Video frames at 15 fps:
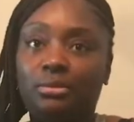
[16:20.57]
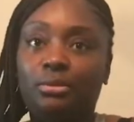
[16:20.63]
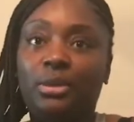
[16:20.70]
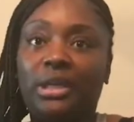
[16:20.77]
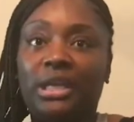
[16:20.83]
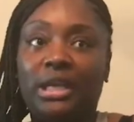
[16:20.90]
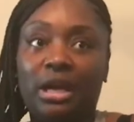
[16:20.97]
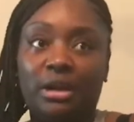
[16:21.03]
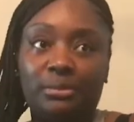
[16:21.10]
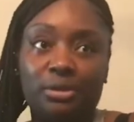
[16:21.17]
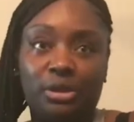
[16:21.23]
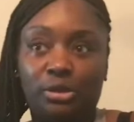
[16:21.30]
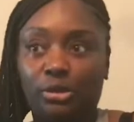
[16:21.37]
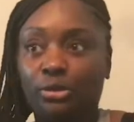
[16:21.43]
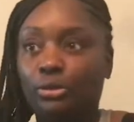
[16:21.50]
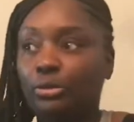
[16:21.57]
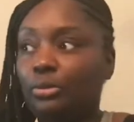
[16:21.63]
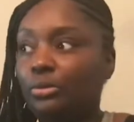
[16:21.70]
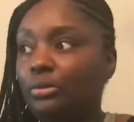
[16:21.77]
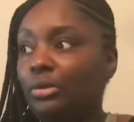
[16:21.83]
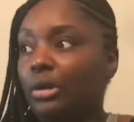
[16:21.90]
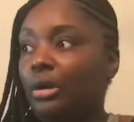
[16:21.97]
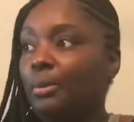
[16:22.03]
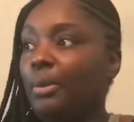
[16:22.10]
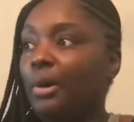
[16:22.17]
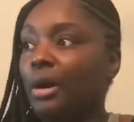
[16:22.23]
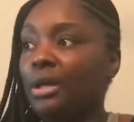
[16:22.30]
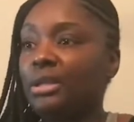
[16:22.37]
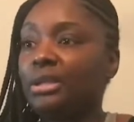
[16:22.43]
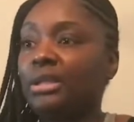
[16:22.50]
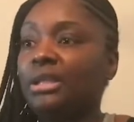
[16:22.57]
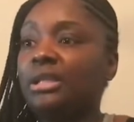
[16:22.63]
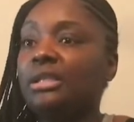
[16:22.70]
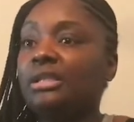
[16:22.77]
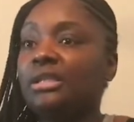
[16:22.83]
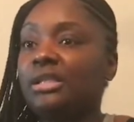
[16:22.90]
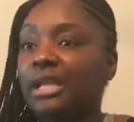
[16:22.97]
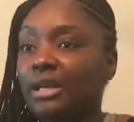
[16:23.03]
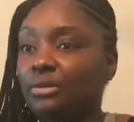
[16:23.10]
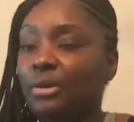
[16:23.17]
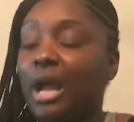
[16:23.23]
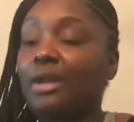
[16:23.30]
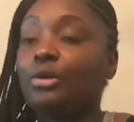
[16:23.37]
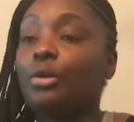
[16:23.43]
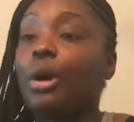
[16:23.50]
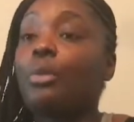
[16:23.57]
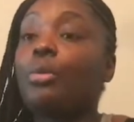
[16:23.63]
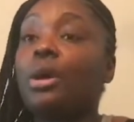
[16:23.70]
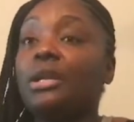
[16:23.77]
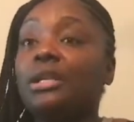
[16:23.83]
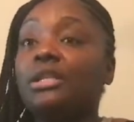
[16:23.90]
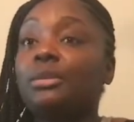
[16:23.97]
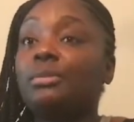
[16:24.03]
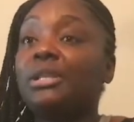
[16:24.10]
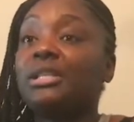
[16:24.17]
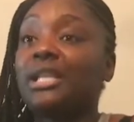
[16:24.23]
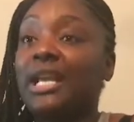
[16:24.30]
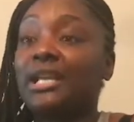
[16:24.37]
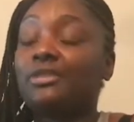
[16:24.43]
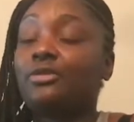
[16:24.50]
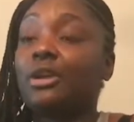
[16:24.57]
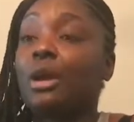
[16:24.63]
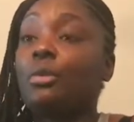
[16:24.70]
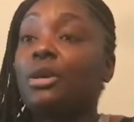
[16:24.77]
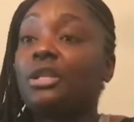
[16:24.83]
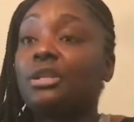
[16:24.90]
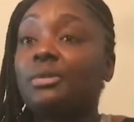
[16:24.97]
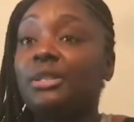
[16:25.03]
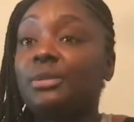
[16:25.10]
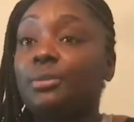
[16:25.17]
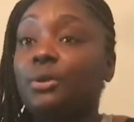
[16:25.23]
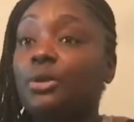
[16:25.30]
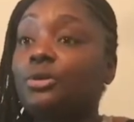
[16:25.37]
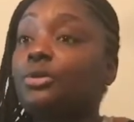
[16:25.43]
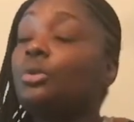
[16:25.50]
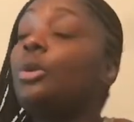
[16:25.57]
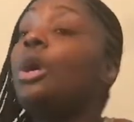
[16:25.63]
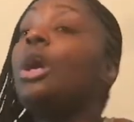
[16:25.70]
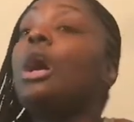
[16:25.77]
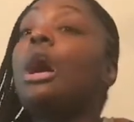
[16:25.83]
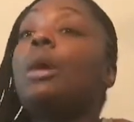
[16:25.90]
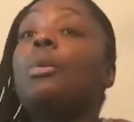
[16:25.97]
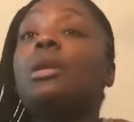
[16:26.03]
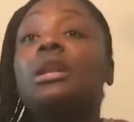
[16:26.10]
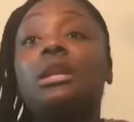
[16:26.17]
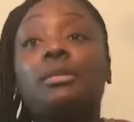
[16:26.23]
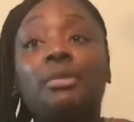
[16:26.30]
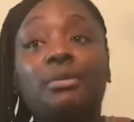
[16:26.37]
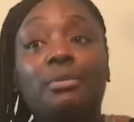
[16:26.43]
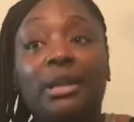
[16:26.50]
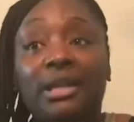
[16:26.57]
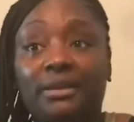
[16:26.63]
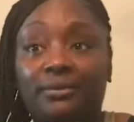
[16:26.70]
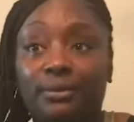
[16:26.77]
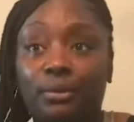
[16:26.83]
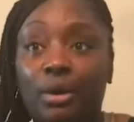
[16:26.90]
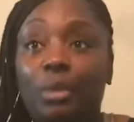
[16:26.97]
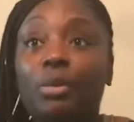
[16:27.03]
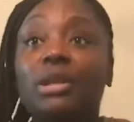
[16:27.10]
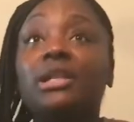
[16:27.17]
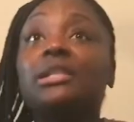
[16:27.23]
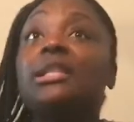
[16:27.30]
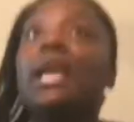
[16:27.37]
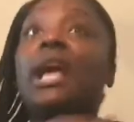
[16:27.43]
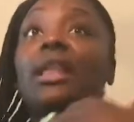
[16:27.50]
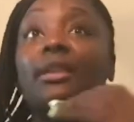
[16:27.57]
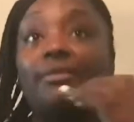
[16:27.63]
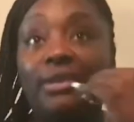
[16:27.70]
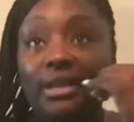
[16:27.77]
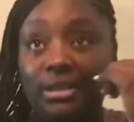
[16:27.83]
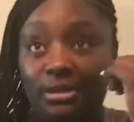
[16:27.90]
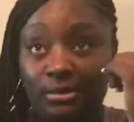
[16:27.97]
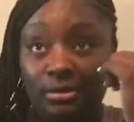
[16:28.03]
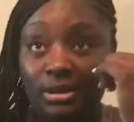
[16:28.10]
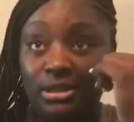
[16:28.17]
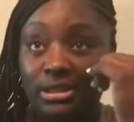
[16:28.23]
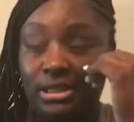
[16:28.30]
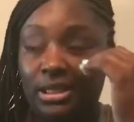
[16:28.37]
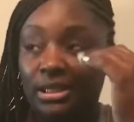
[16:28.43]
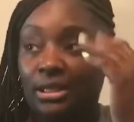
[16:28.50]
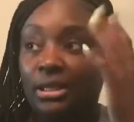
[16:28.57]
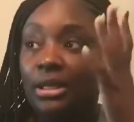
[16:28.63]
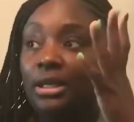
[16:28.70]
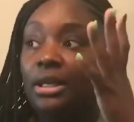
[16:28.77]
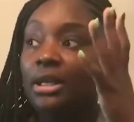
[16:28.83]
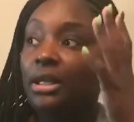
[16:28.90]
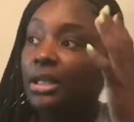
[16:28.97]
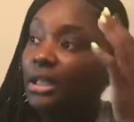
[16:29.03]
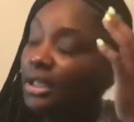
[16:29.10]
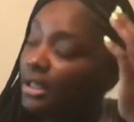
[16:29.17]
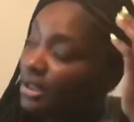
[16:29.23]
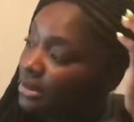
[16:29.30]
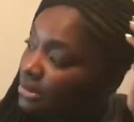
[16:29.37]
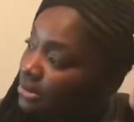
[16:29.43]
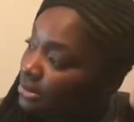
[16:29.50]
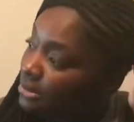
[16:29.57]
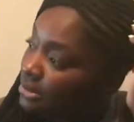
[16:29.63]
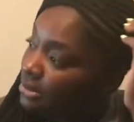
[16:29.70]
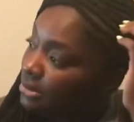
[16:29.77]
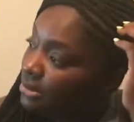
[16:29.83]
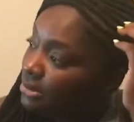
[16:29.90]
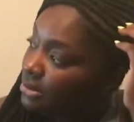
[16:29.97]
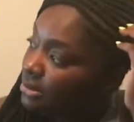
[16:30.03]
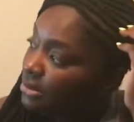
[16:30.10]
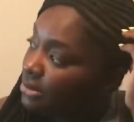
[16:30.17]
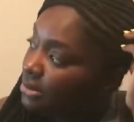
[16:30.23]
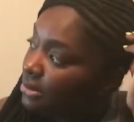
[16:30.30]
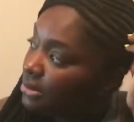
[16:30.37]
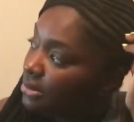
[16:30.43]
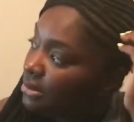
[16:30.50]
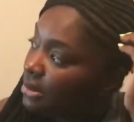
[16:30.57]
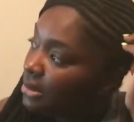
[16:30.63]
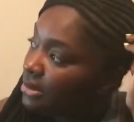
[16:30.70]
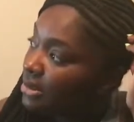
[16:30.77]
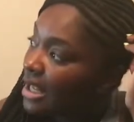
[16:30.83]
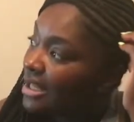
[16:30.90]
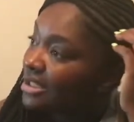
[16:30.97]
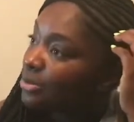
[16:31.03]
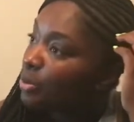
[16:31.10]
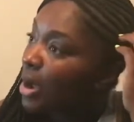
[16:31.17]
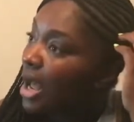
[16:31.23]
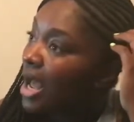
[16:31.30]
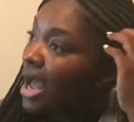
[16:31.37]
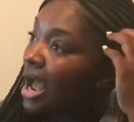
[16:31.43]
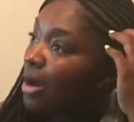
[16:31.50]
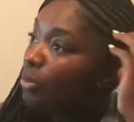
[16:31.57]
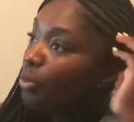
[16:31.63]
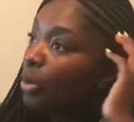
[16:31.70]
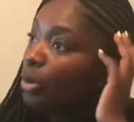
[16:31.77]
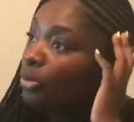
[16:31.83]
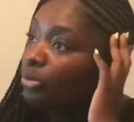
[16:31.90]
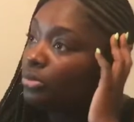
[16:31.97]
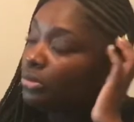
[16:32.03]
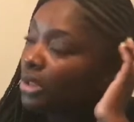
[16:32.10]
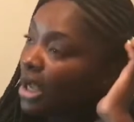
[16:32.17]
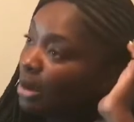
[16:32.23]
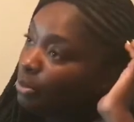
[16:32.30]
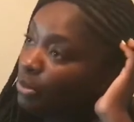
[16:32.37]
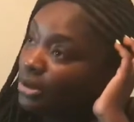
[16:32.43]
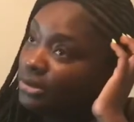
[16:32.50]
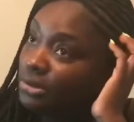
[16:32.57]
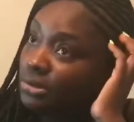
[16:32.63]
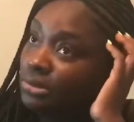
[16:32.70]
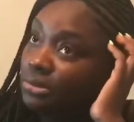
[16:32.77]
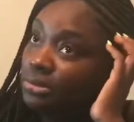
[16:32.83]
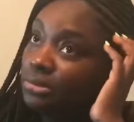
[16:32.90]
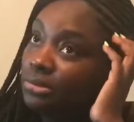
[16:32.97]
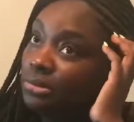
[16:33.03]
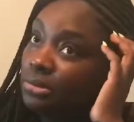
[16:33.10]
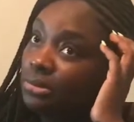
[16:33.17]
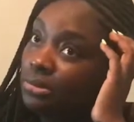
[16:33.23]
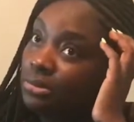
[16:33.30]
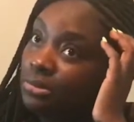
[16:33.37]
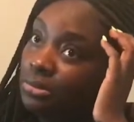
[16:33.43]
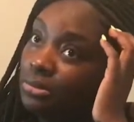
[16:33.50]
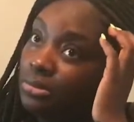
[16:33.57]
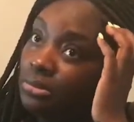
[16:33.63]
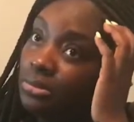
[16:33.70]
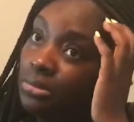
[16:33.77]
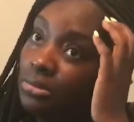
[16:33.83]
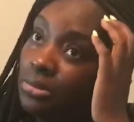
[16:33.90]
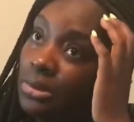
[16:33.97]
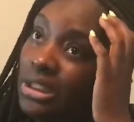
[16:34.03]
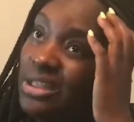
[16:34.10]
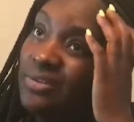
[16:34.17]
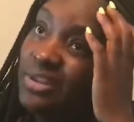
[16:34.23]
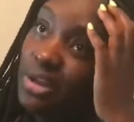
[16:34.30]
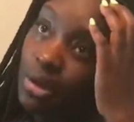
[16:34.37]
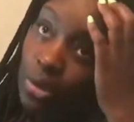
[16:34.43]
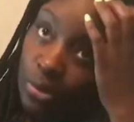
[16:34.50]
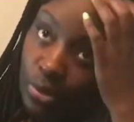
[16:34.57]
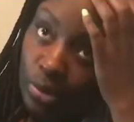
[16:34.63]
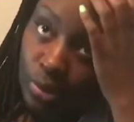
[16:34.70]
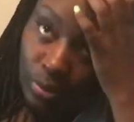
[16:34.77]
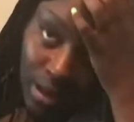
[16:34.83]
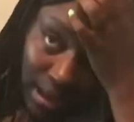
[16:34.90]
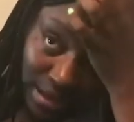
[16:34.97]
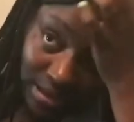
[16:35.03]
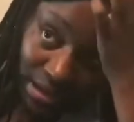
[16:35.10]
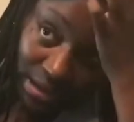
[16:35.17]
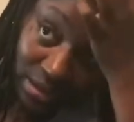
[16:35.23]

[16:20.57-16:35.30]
when it comes to a partner in sexual. I know I want it to be tantric. I want it to be spiritual. I want it to be meaningful. I want it to elevate. You know what I'm saying? And that's why I wouldn't, even though, you know, like I said,